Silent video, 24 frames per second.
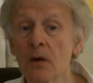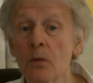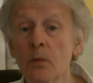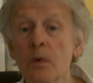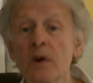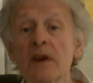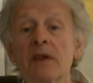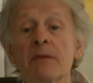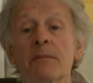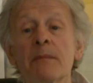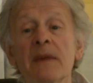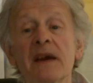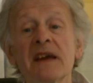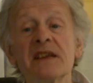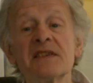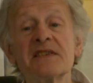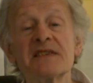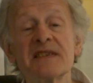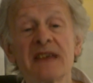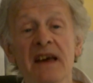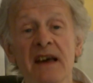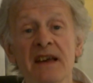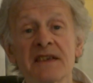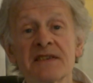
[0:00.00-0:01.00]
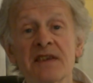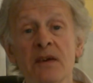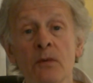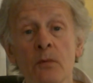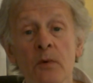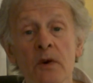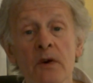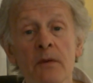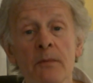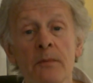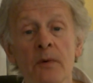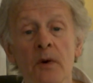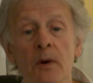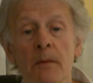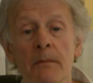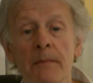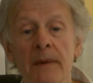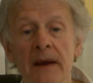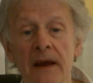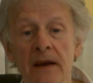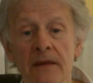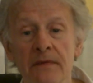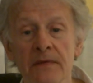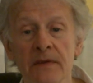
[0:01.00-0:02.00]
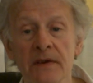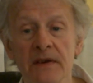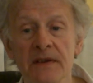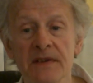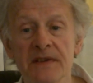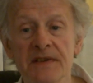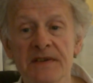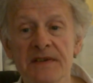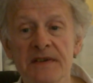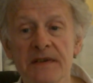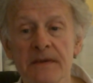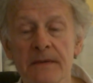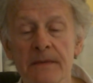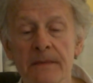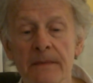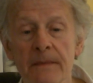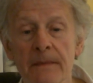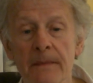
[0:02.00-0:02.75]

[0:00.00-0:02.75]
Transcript: would have made sense and would have brought benefits.